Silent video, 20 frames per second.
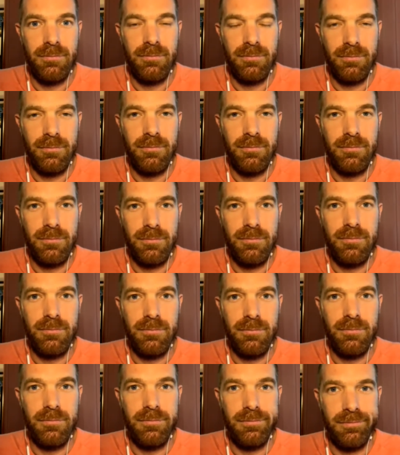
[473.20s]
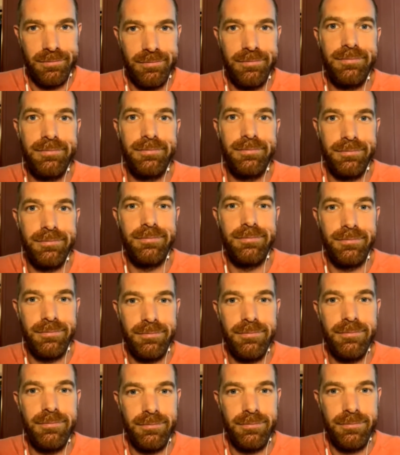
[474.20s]

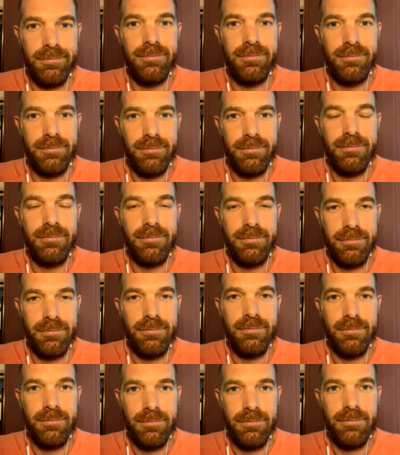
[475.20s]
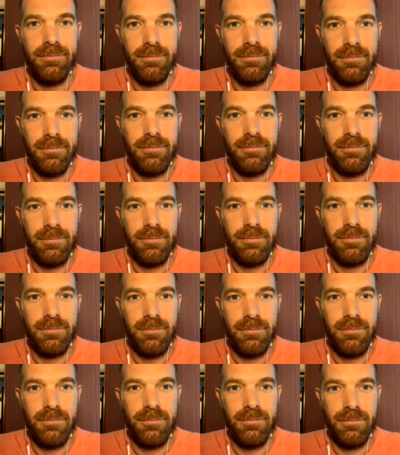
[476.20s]

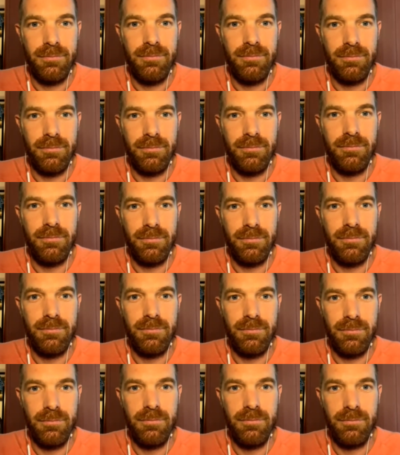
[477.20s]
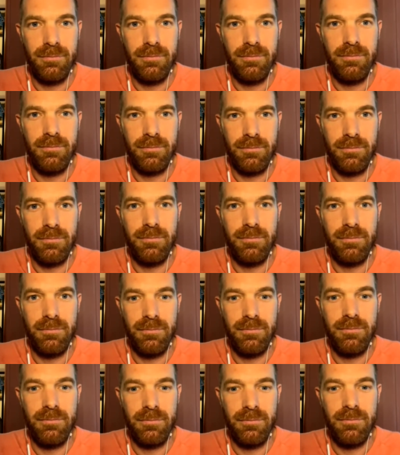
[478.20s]

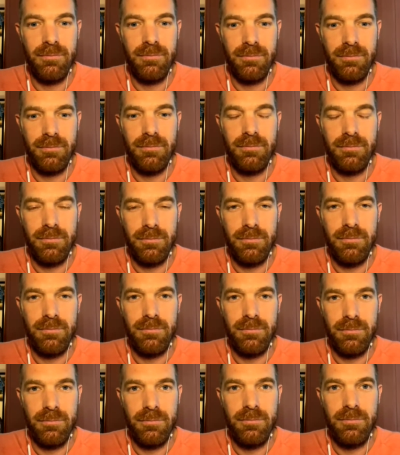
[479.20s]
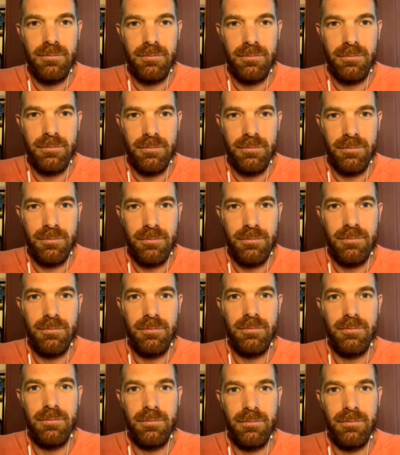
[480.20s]
No words are spoken by the person on screen.